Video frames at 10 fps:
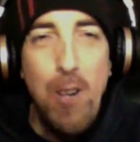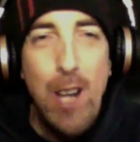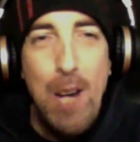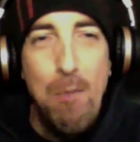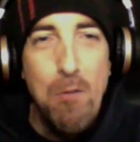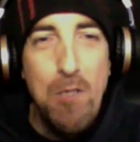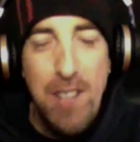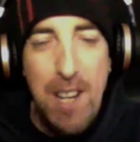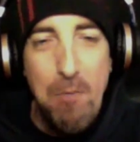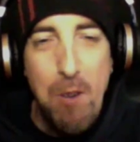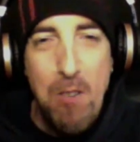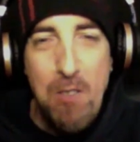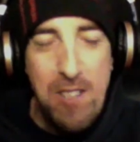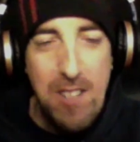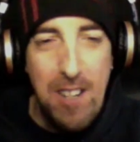labels, they
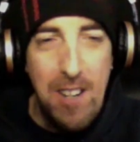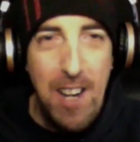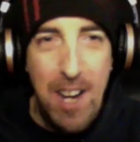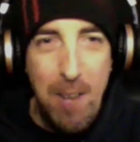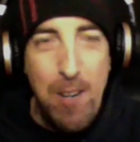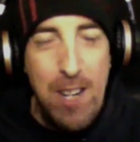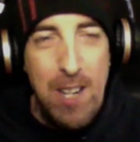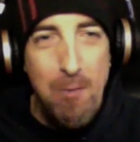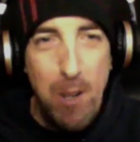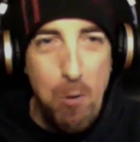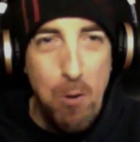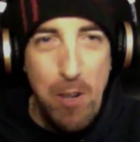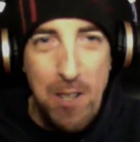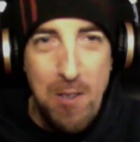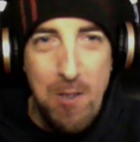won't have any
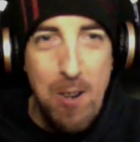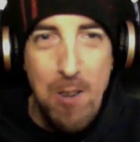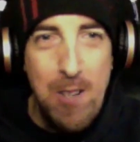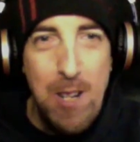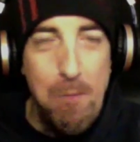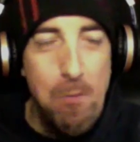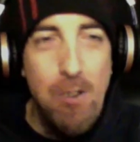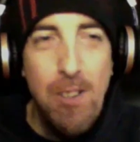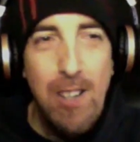recording studios anymore.